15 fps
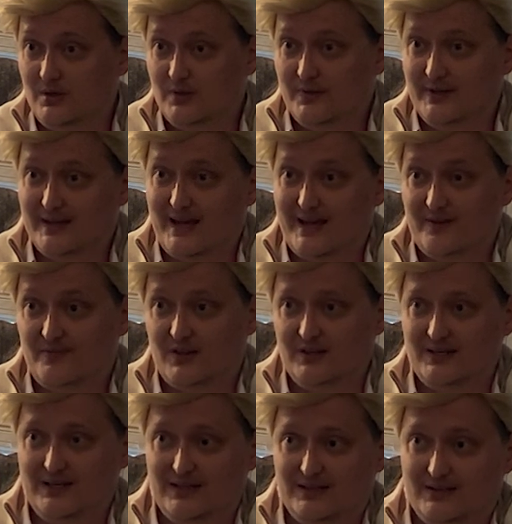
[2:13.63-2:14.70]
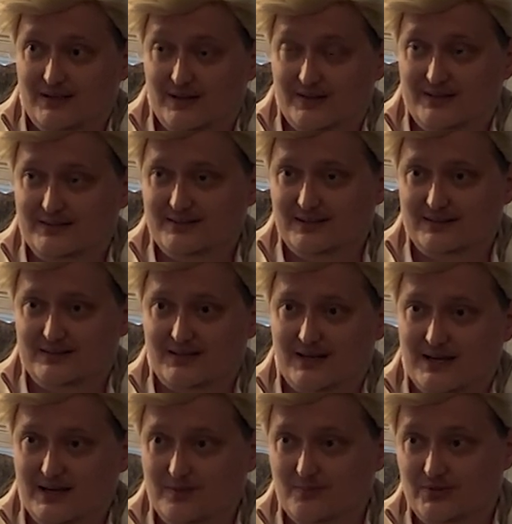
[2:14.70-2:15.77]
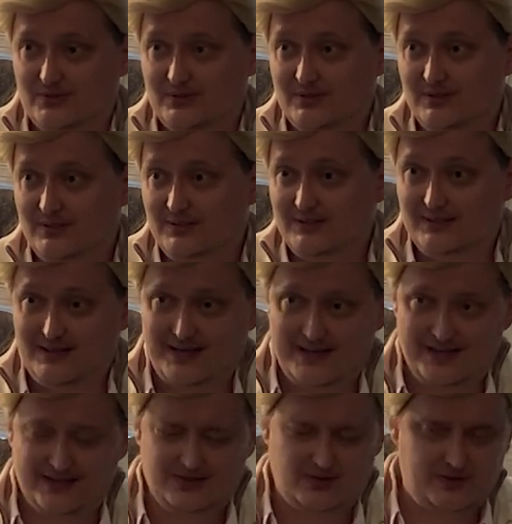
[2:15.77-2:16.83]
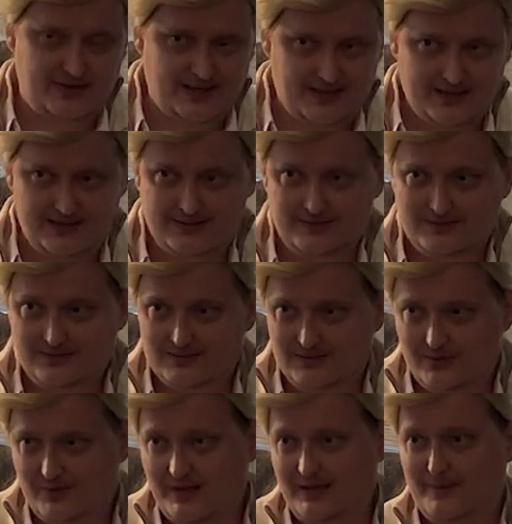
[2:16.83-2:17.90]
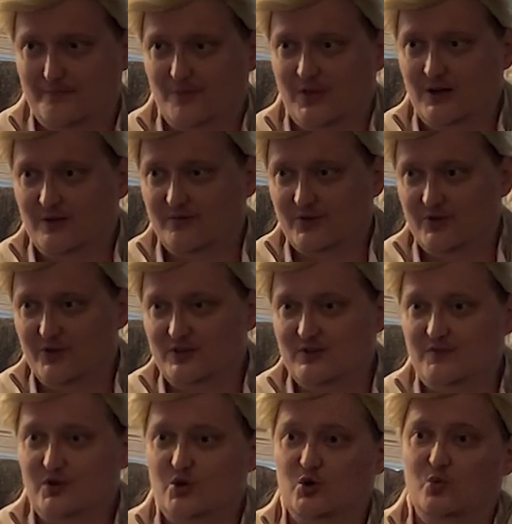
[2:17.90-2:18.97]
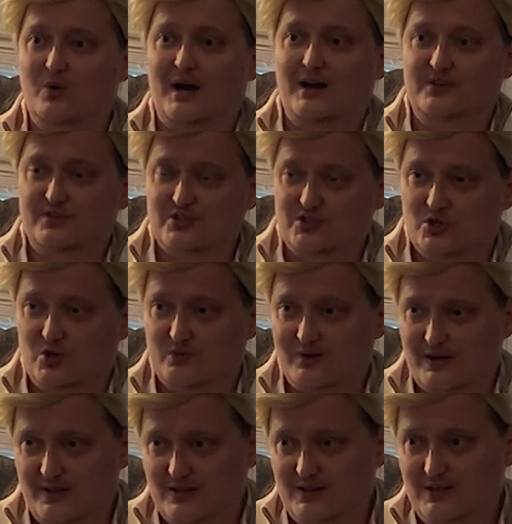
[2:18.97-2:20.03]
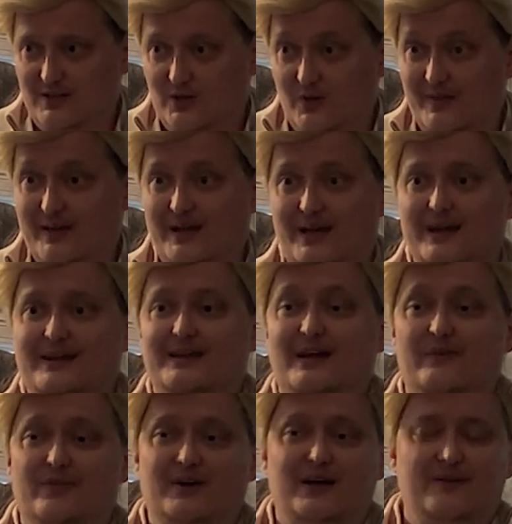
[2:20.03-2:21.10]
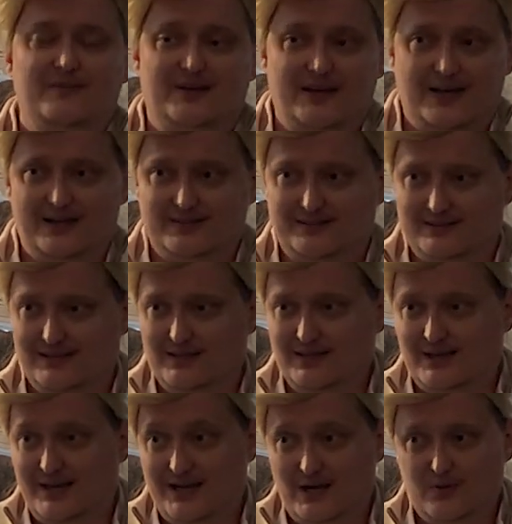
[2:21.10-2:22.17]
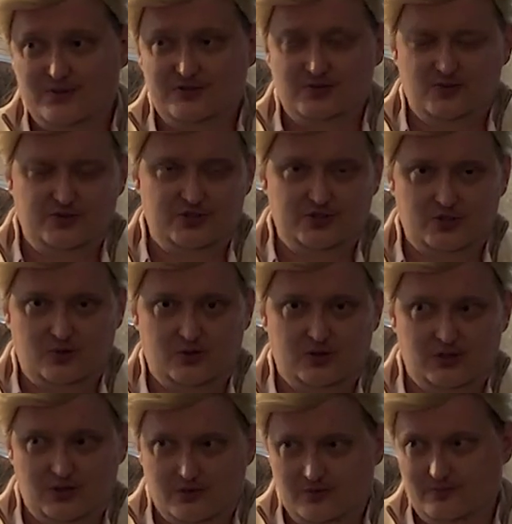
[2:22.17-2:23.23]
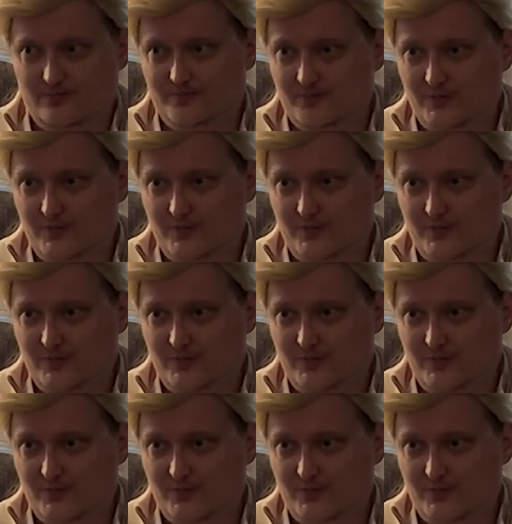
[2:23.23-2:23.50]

that I have cleaned at least six times today, okay? Okay. For those of you who watch the show regularly, you know that I never have guests. I always do the show alone.